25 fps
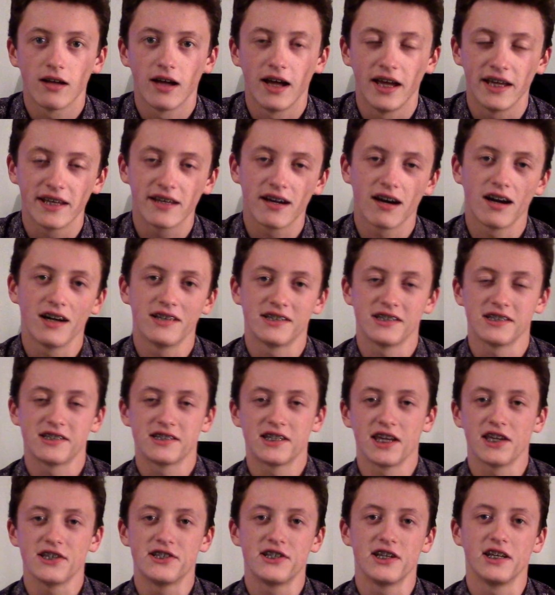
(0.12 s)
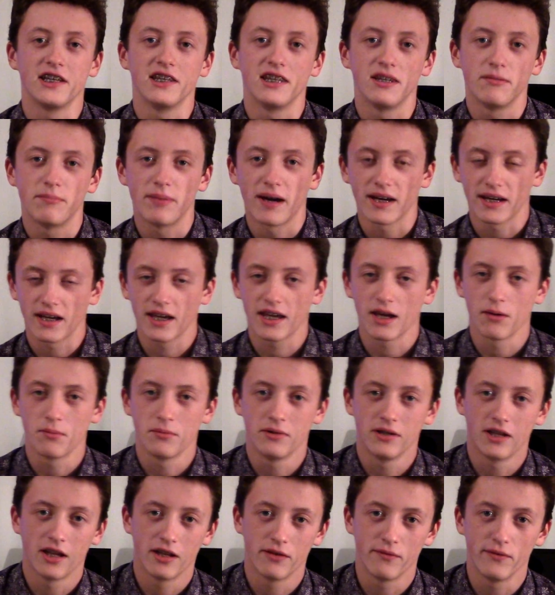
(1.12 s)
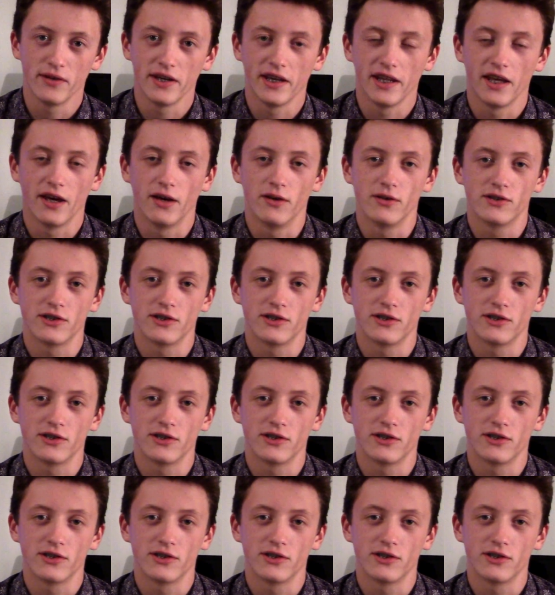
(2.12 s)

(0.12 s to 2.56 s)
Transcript: Hey guys, it's TechGenie back again with another video.